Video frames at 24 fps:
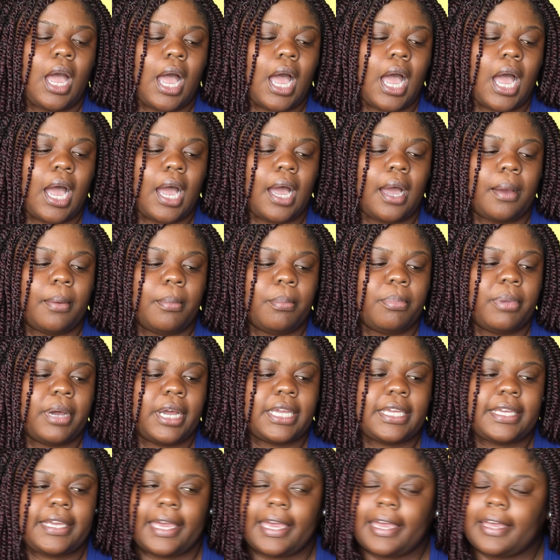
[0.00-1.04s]
But
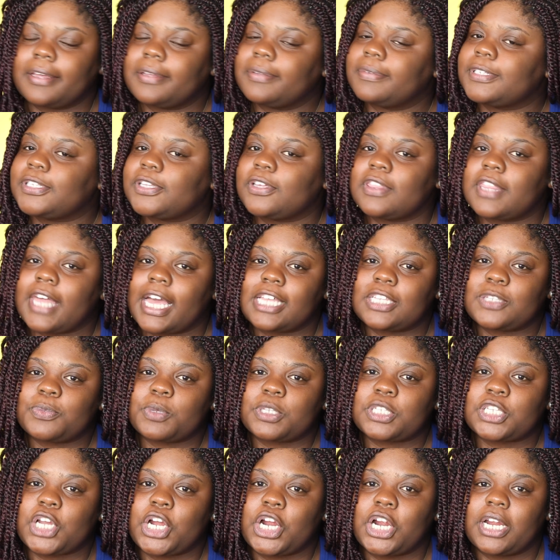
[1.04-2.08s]
yeah, so that's
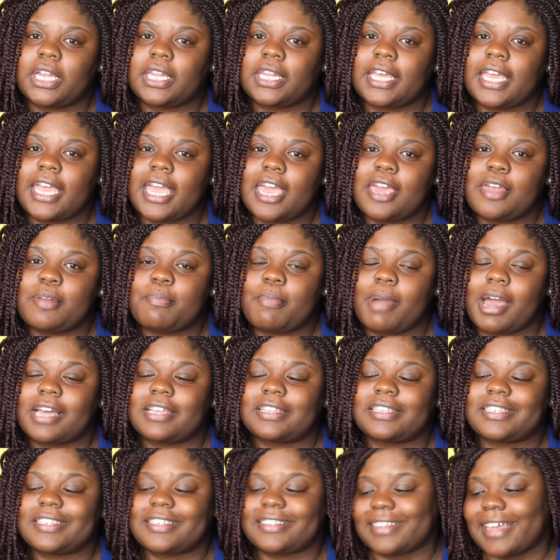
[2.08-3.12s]
what's currently in my
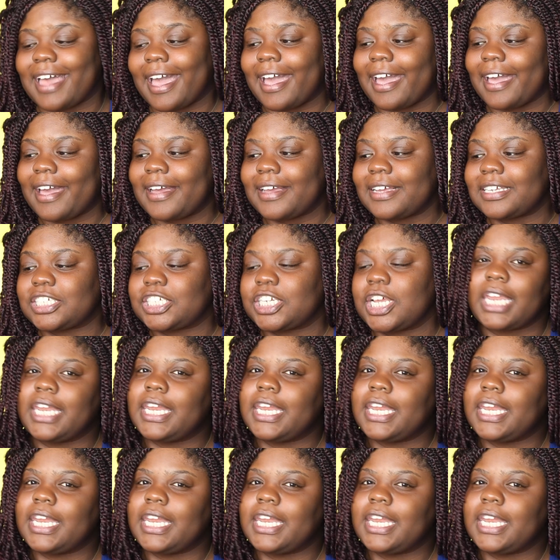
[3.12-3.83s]
stash.